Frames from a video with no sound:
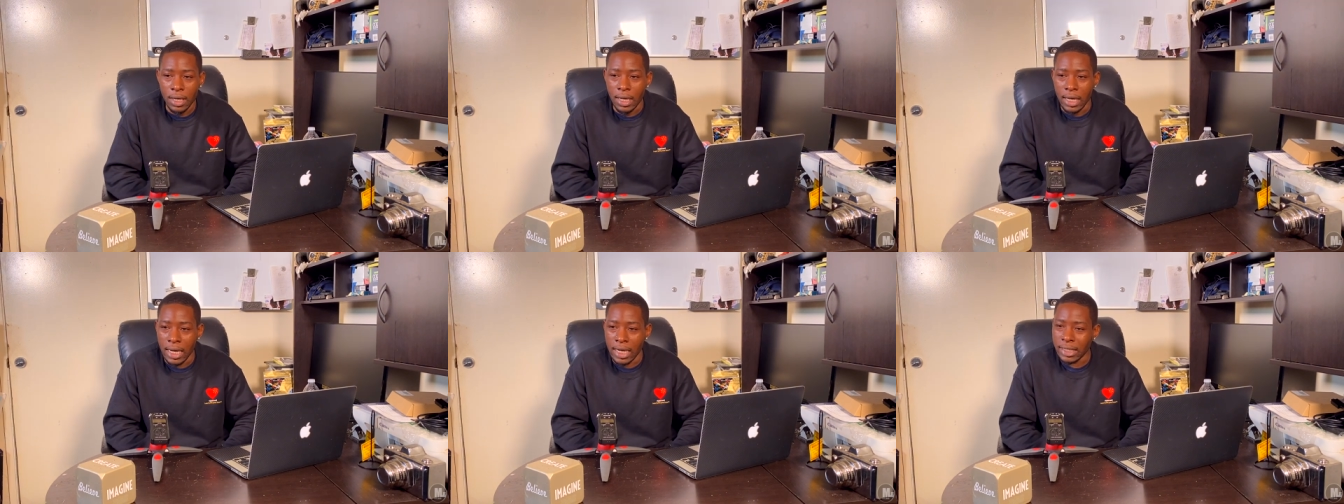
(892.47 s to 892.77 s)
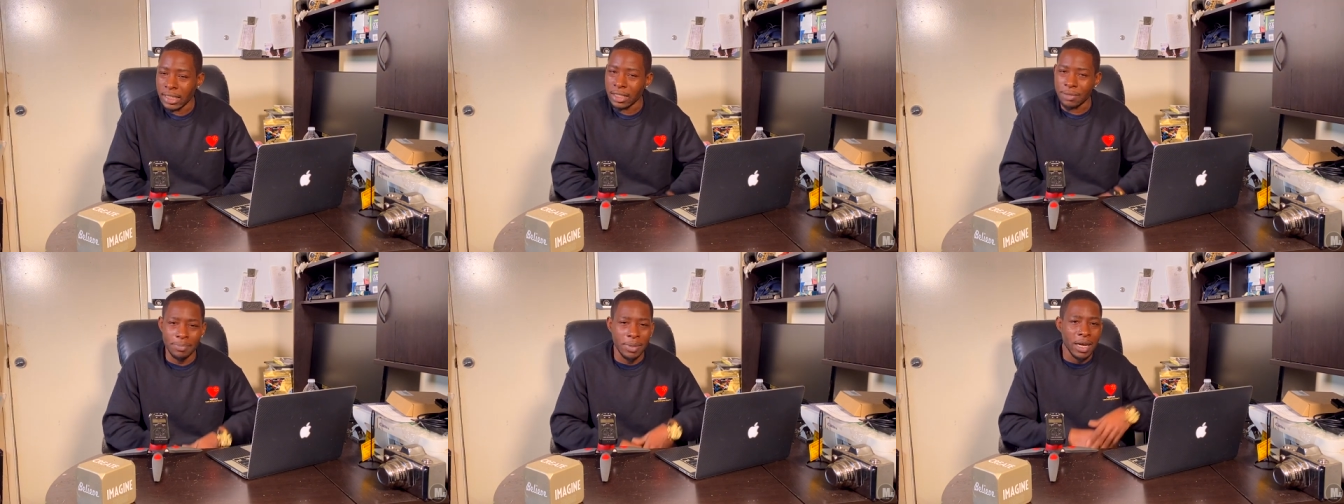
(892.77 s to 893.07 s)
and
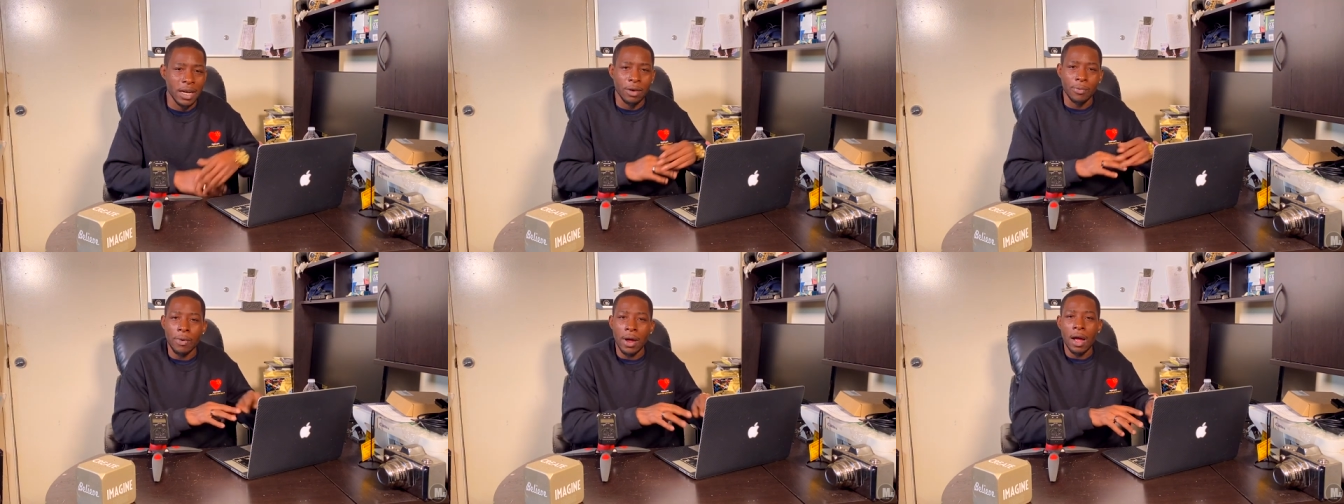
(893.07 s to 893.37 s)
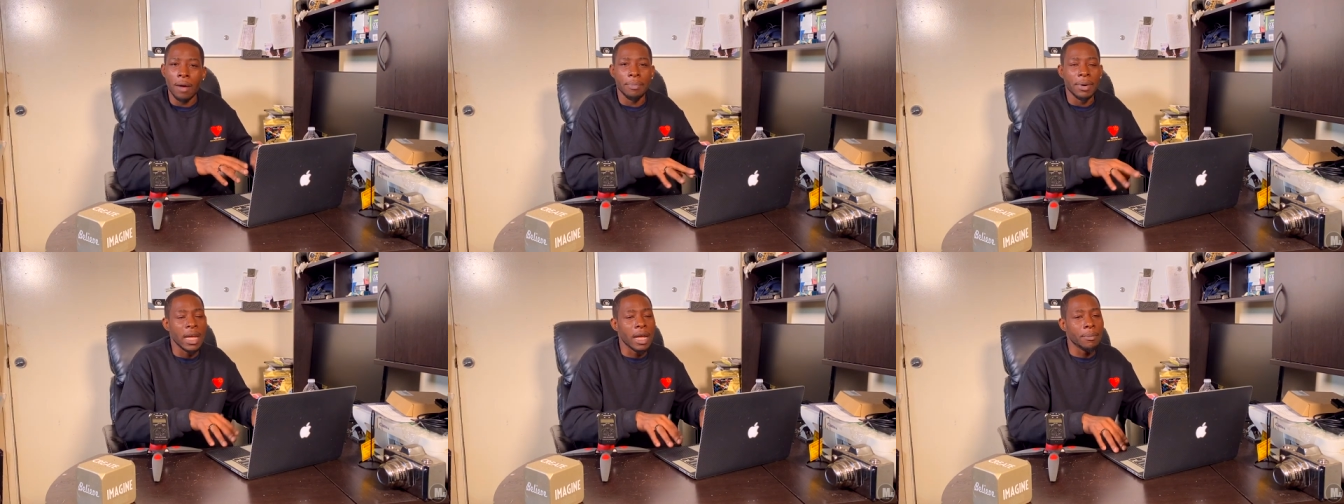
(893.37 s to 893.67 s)
just playing
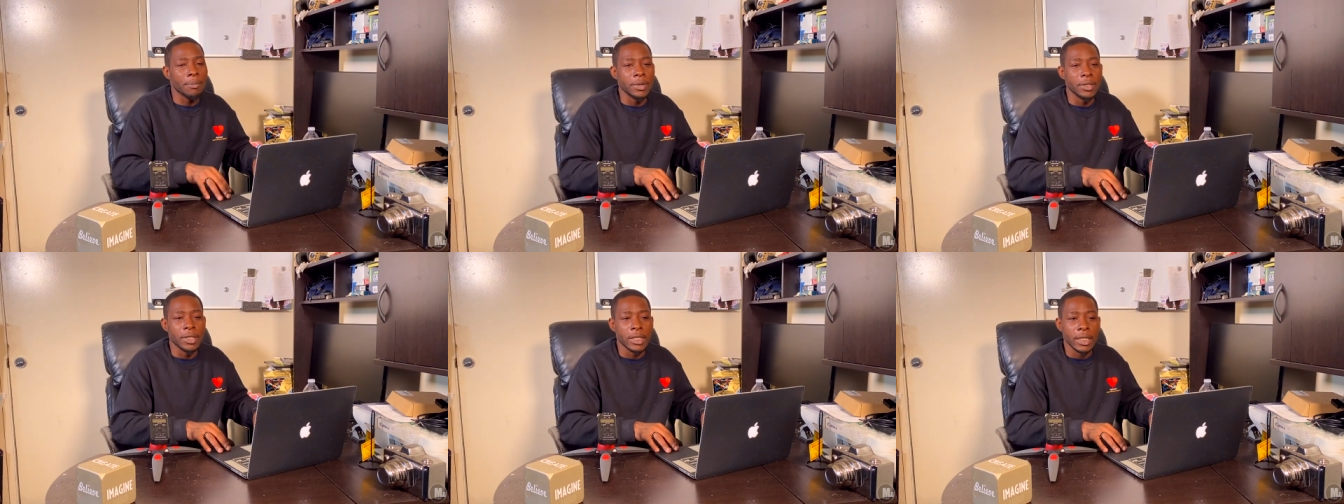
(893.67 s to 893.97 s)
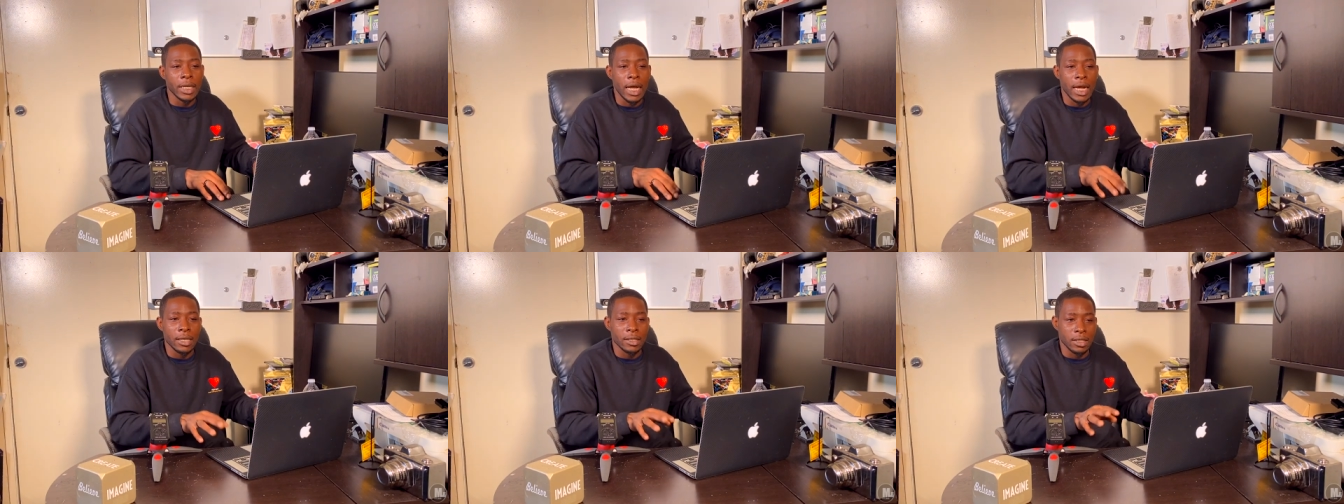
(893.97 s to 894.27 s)
around playing music.
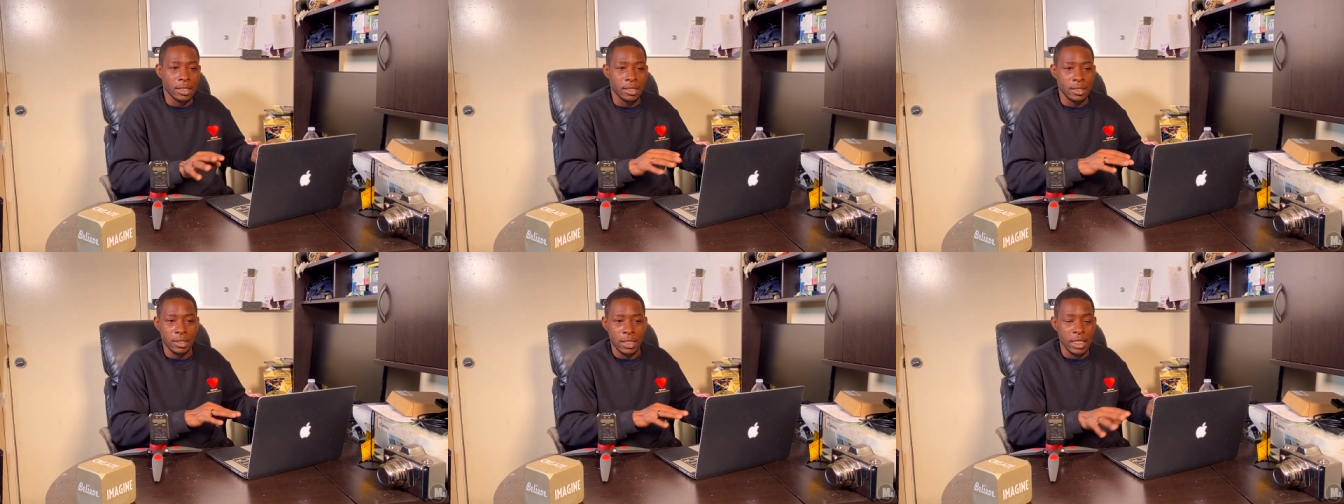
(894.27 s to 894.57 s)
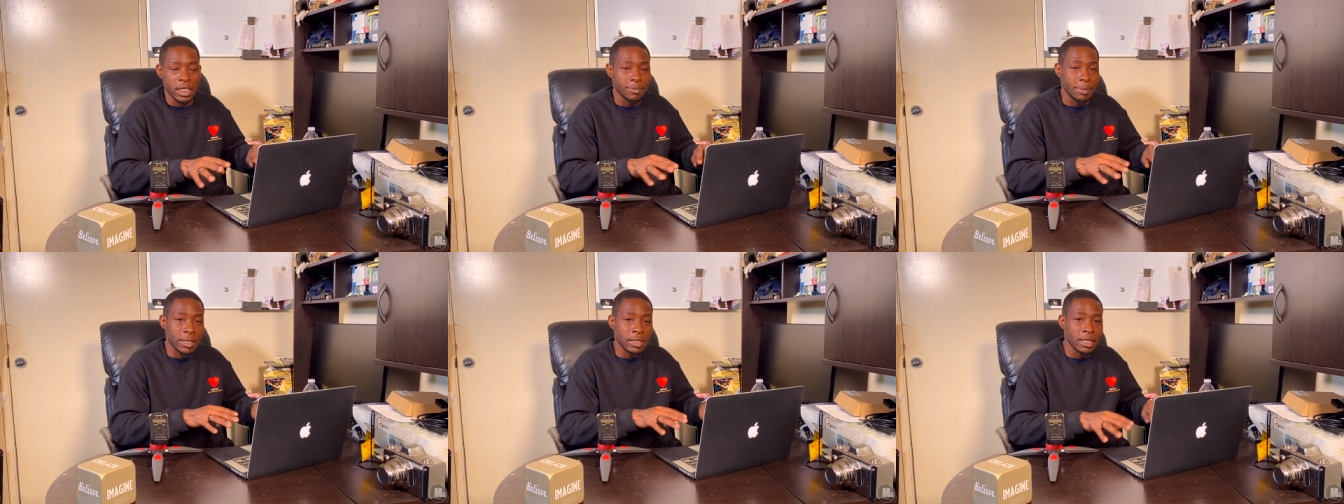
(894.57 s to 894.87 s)
I used to
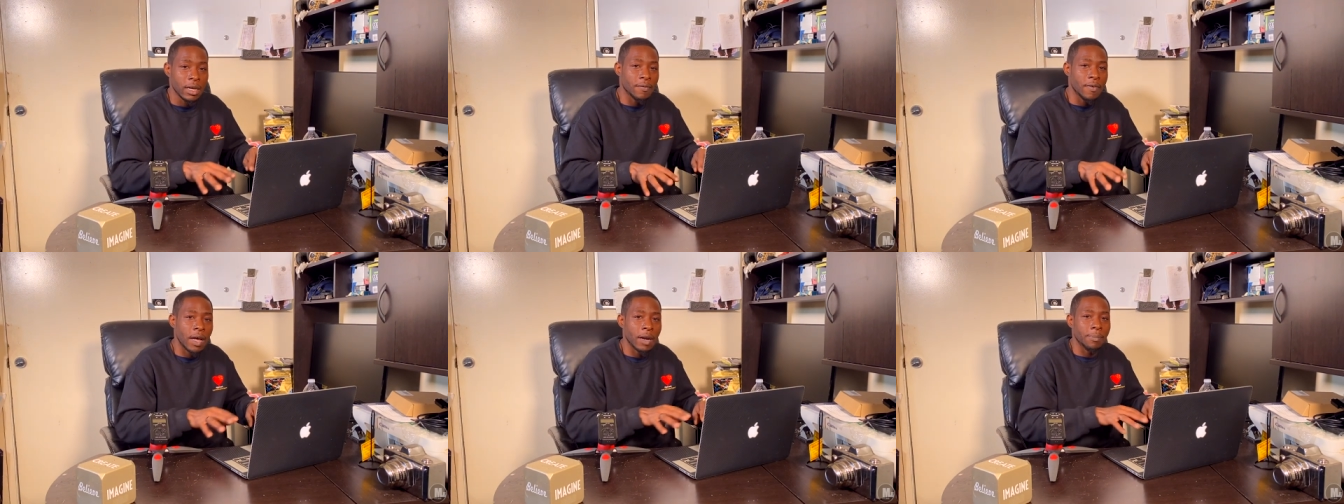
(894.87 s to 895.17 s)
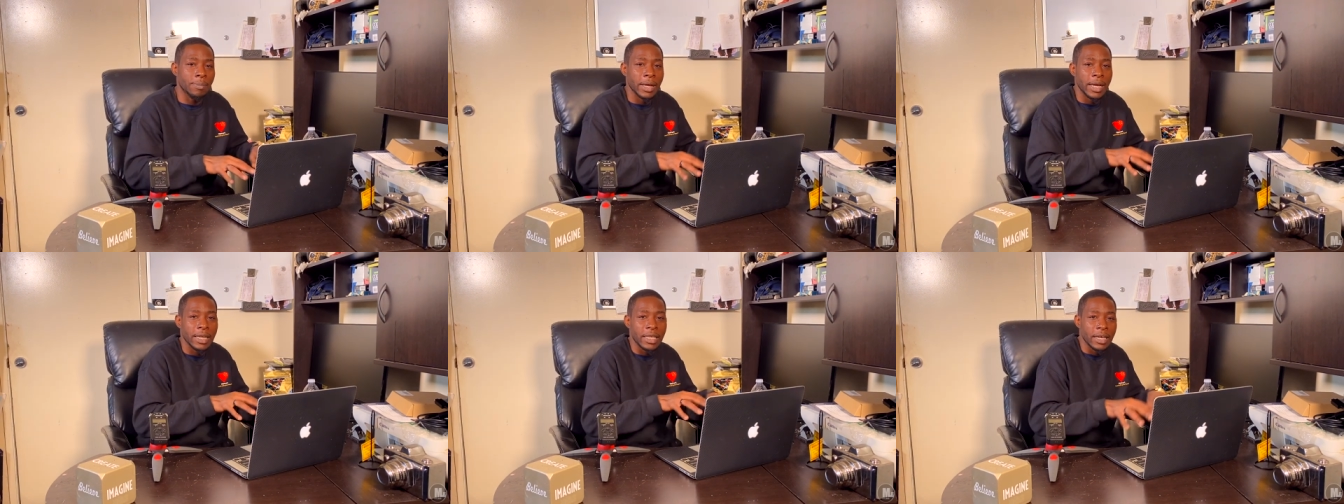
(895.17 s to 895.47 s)
teach myself how to
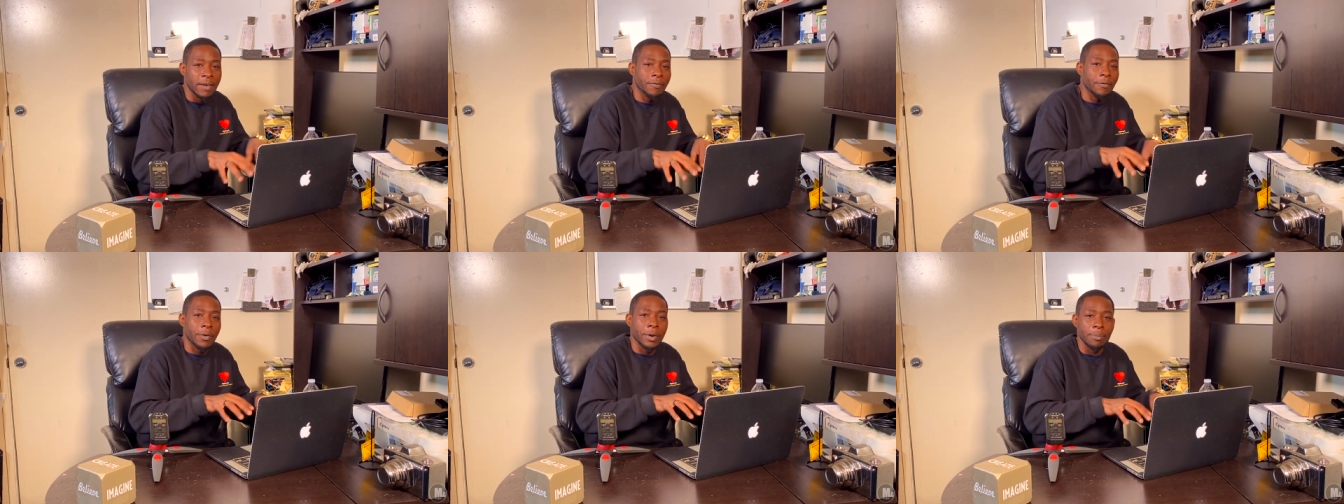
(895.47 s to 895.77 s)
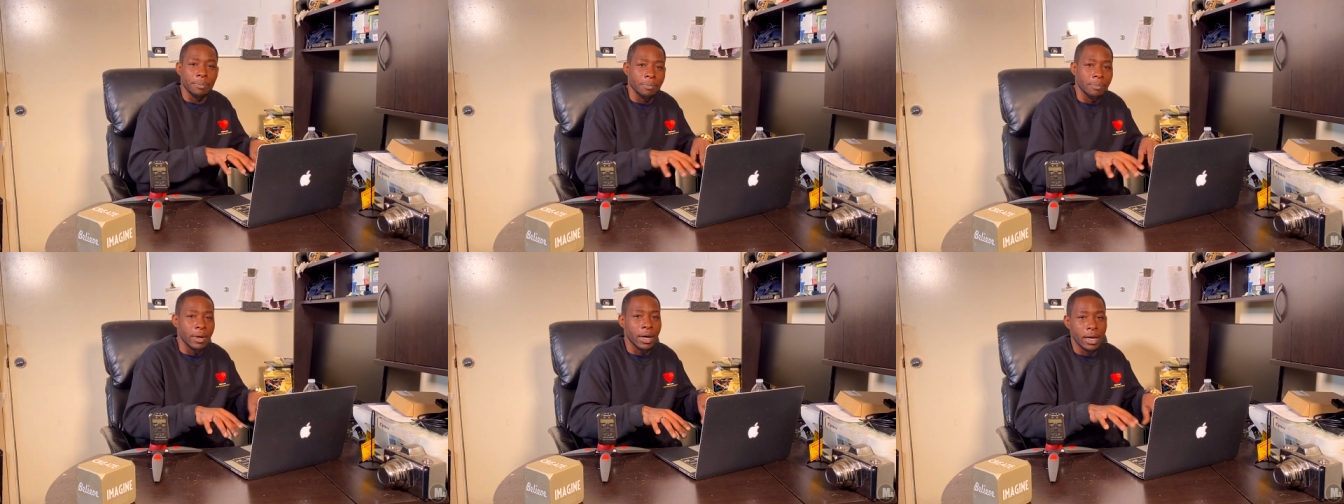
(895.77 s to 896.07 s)
play different
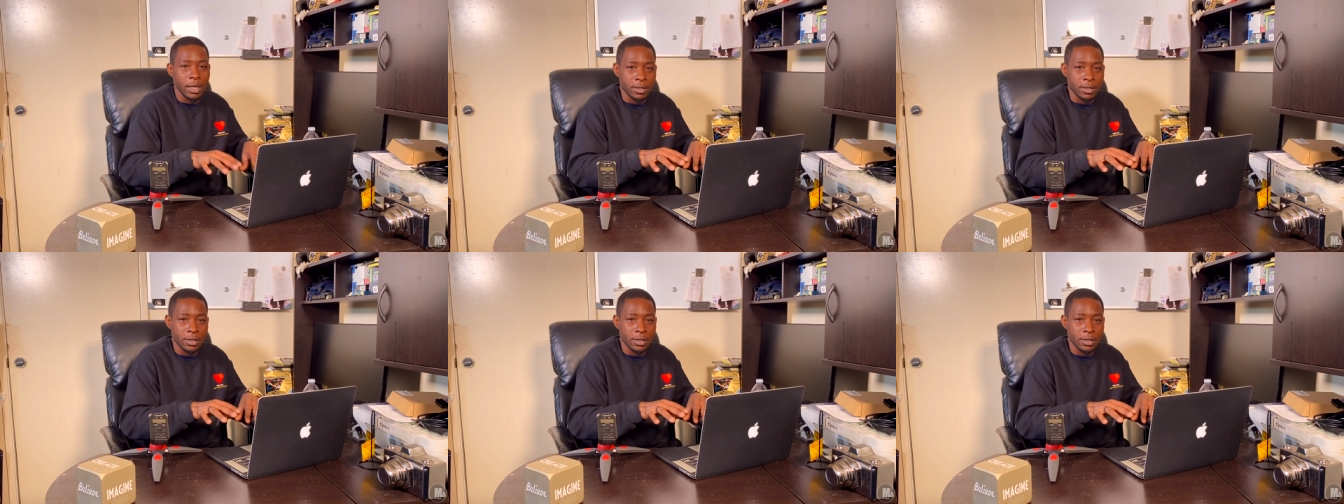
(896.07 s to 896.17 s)
uh,